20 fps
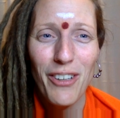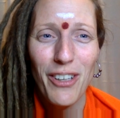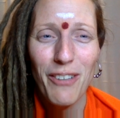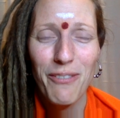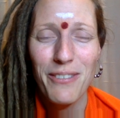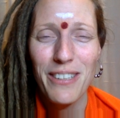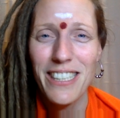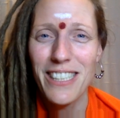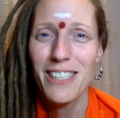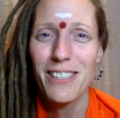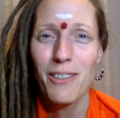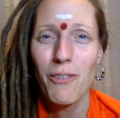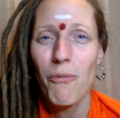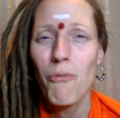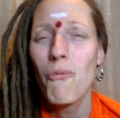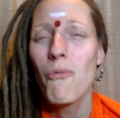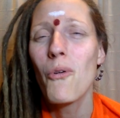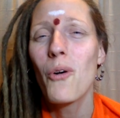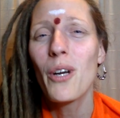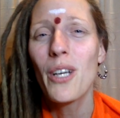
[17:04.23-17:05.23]
all of this
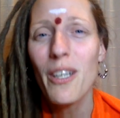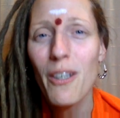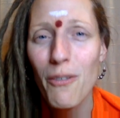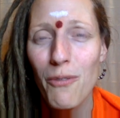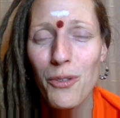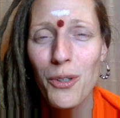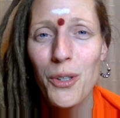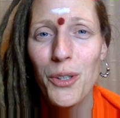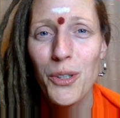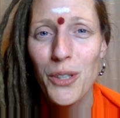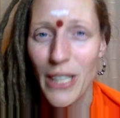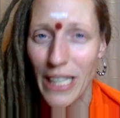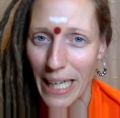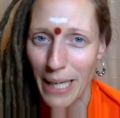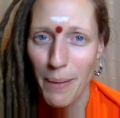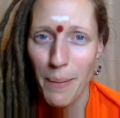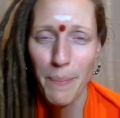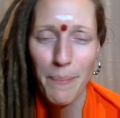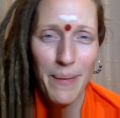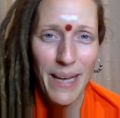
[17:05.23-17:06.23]
wonderful,
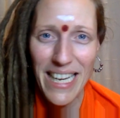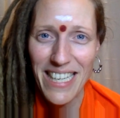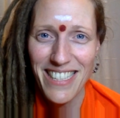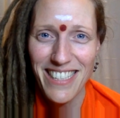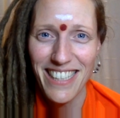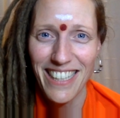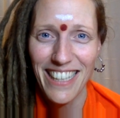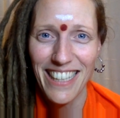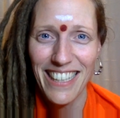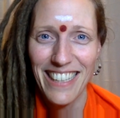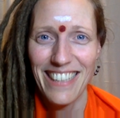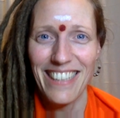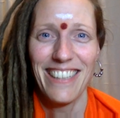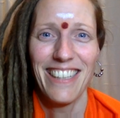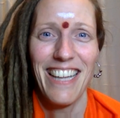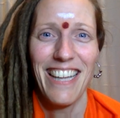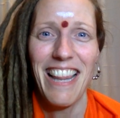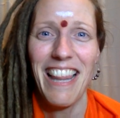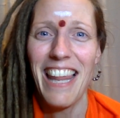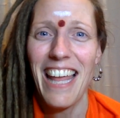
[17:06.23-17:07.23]
amazing
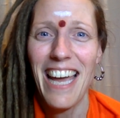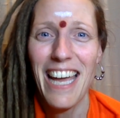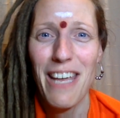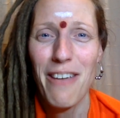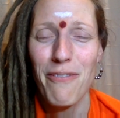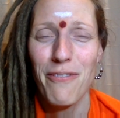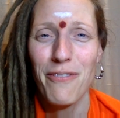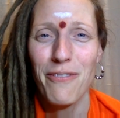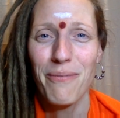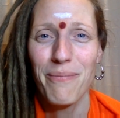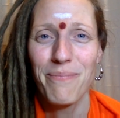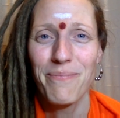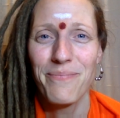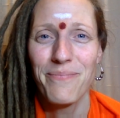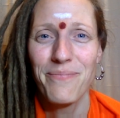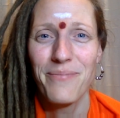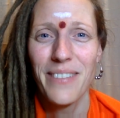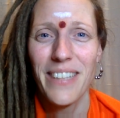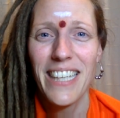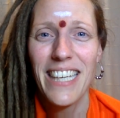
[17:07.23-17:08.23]
life.
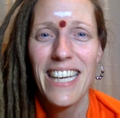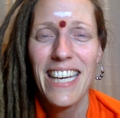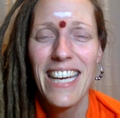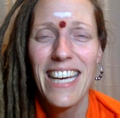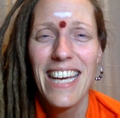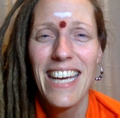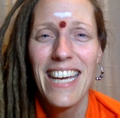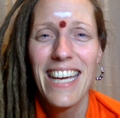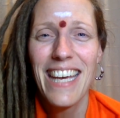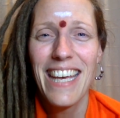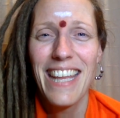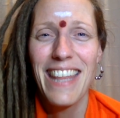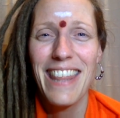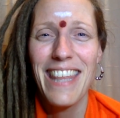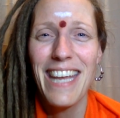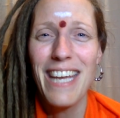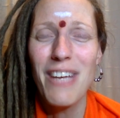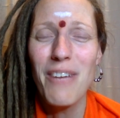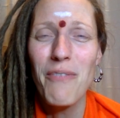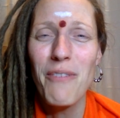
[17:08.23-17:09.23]

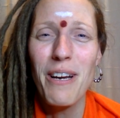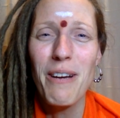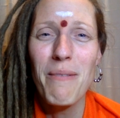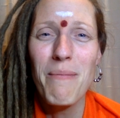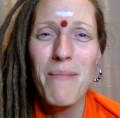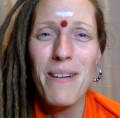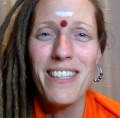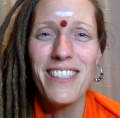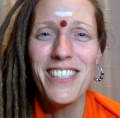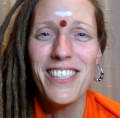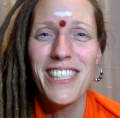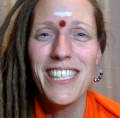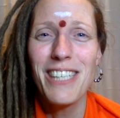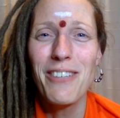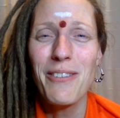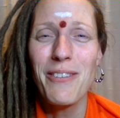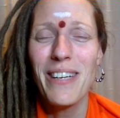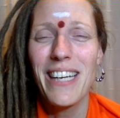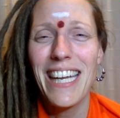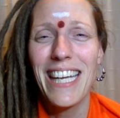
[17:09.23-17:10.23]
Thank you very much. See
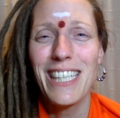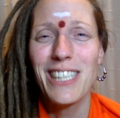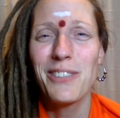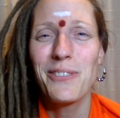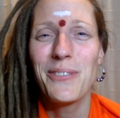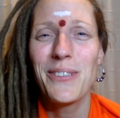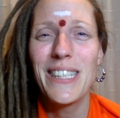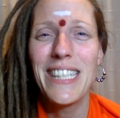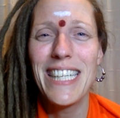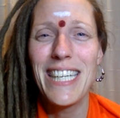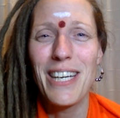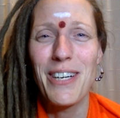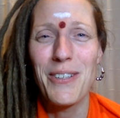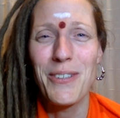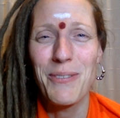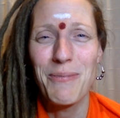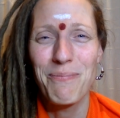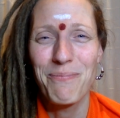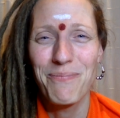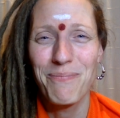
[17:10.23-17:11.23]
you in next
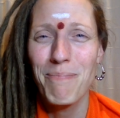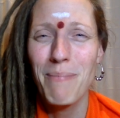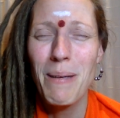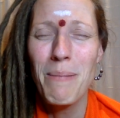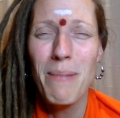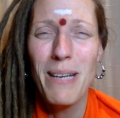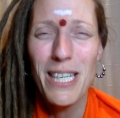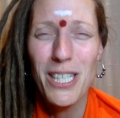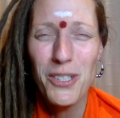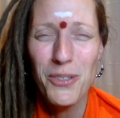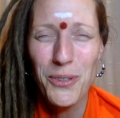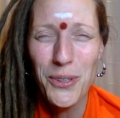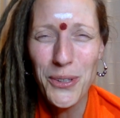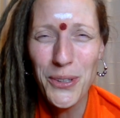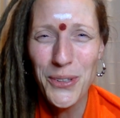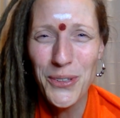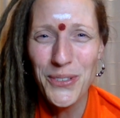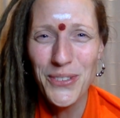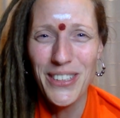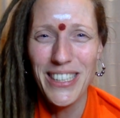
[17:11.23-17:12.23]
video. Be
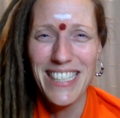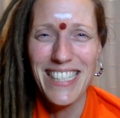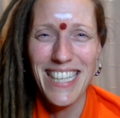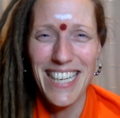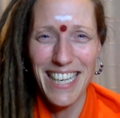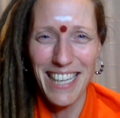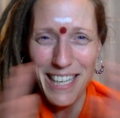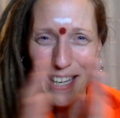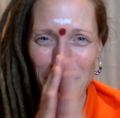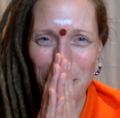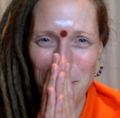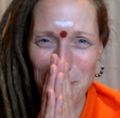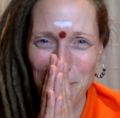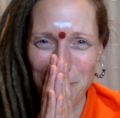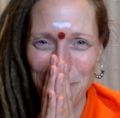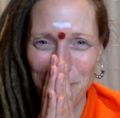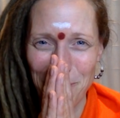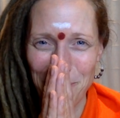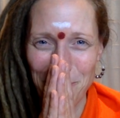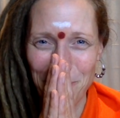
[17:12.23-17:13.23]
blissful.
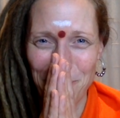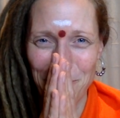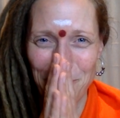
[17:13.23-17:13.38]
Nityananda.